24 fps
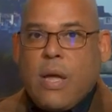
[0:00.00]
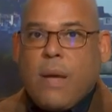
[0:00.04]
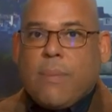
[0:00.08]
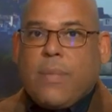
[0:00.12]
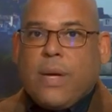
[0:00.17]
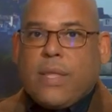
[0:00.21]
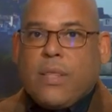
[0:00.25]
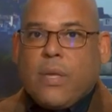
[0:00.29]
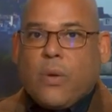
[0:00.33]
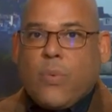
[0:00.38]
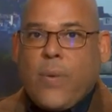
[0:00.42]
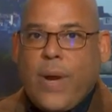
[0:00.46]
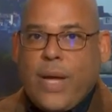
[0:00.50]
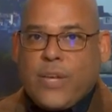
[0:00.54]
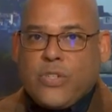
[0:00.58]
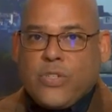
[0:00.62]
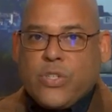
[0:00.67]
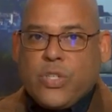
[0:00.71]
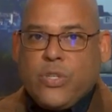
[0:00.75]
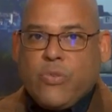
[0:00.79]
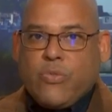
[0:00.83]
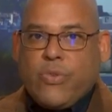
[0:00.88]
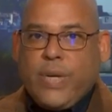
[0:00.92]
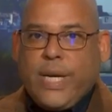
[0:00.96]
But the
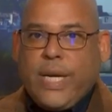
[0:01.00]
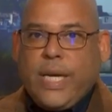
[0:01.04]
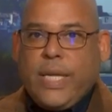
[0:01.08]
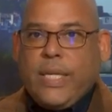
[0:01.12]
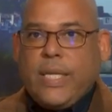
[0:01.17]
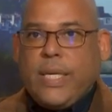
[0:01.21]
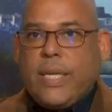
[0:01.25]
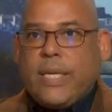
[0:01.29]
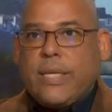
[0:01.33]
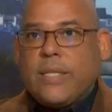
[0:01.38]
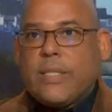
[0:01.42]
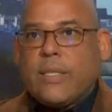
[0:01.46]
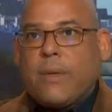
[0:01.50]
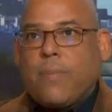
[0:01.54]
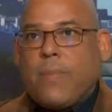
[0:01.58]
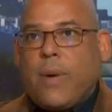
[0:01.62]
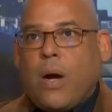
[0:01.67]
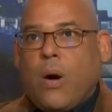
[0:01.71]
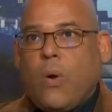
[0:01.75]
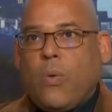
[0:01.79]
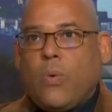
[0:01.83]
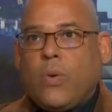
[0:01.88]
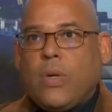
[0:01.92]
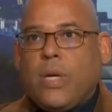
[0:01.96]
question really is
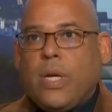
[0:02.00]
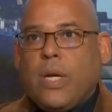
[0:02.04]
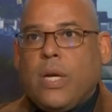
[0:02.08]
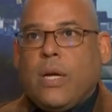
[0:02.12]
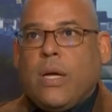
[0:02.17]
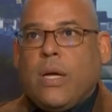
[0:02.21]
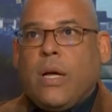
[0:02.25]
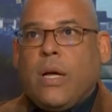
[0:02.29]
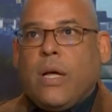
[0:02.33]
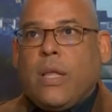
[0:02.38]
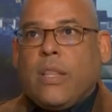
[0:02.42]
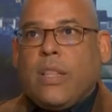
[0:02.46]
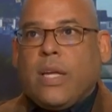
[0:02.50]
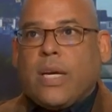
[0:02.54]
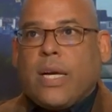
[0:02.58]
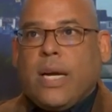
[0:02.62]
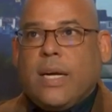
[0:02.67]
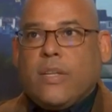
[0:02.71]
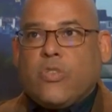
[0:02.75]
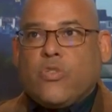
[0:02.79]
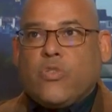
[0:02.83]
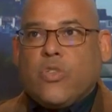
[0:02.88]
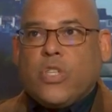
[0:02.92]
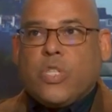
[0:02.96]
about the
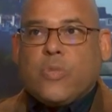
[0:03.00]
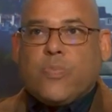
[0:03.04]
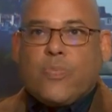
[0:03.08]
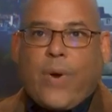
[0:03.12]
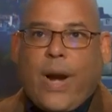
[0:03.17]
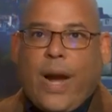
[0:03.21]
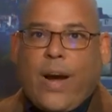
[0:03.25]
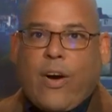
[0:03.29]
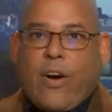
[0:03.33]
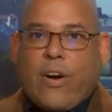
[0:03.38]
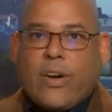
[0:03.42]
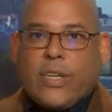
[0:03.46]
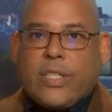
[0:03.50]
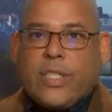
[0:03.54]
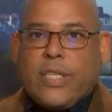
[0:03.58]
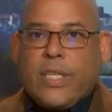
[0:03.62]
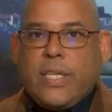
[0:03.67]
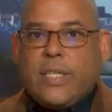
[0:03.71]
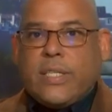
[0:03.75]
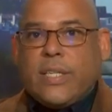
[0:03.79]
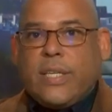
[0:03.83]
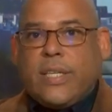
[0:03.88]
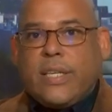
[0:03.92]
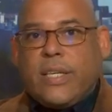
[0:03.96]
country's
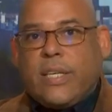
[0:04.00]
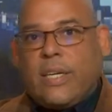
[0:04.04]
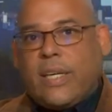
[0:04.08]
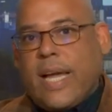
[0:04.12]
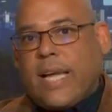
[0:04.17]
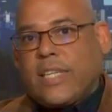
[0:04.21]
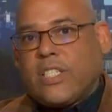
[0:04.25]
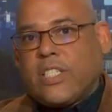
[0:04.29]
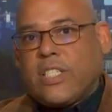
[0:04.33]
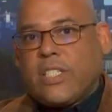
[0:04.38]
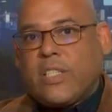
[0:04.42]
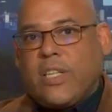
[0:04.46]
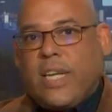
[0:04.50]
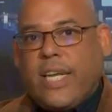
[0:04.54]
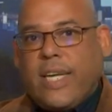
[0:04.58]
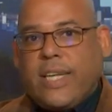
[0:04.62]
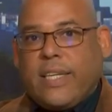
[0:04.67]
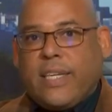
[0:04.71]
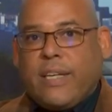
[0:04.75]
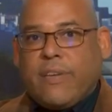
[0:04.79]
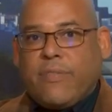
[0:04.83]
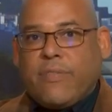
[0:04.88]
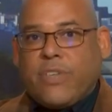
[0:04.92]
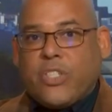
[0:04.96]
priorities and their
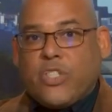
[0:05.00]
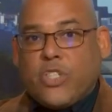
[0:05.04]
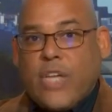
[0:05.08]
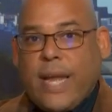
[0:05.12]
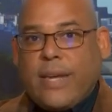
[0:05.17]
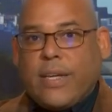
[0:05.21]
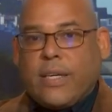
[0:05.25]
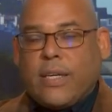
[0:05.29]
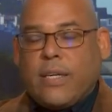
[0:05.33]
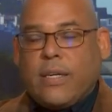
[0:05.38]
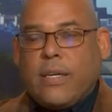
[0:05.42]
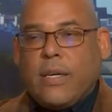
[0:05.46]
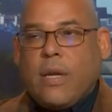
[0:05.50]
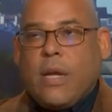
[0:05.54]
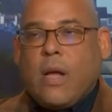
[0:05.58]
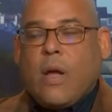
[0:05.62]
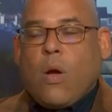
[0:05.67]
legislative agenda,